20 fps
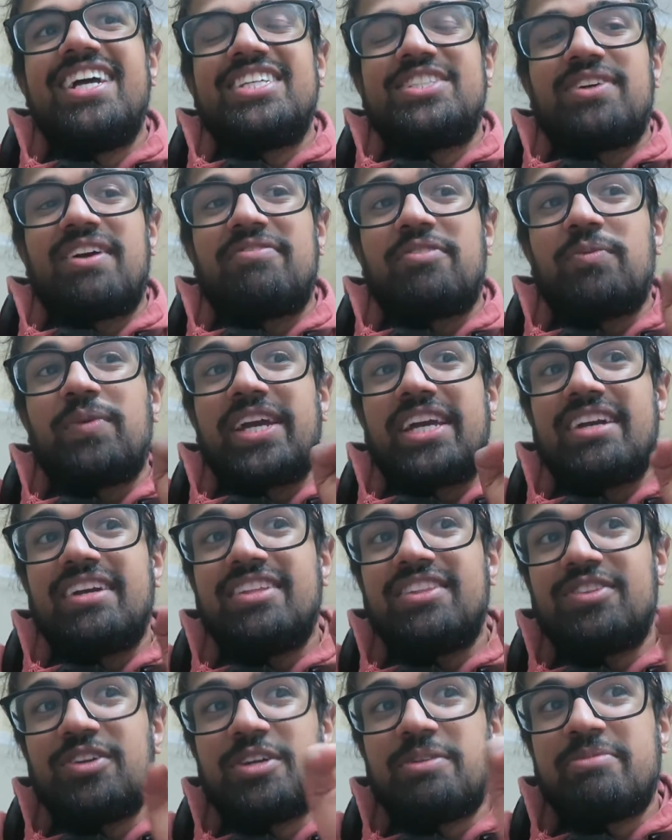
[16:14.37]
so I have to
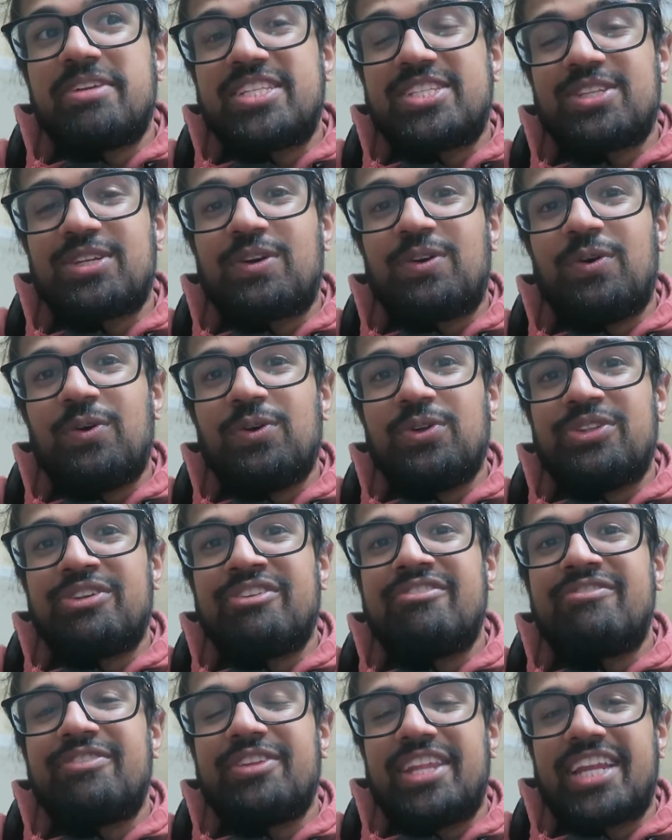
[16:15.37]
wait 30 minutes in the
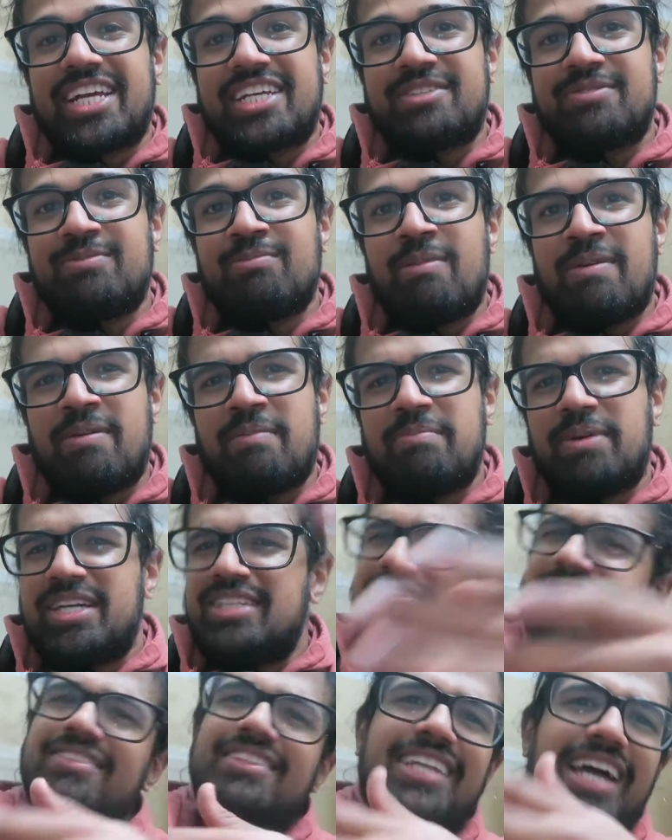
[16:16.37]
cold for the next
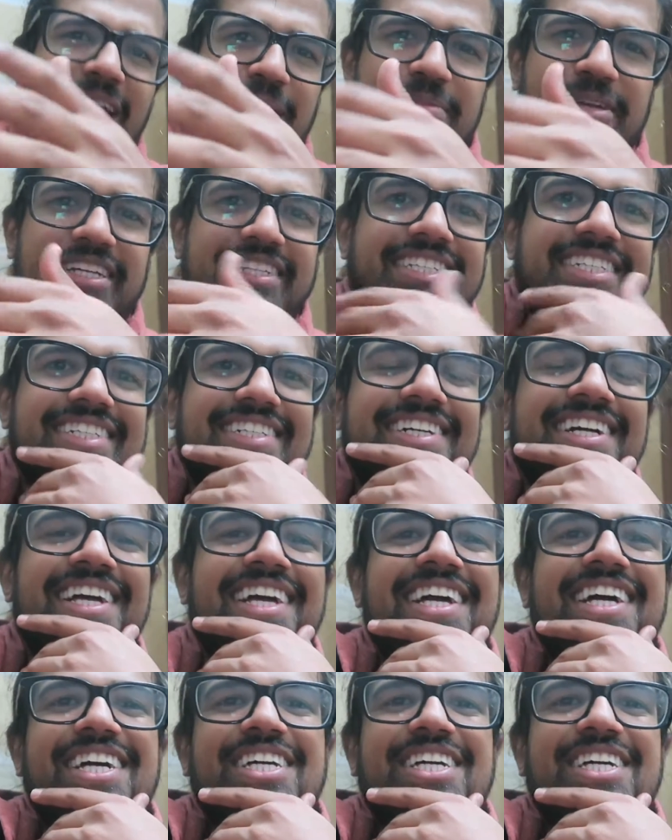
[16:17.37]
bus. Not a big deal.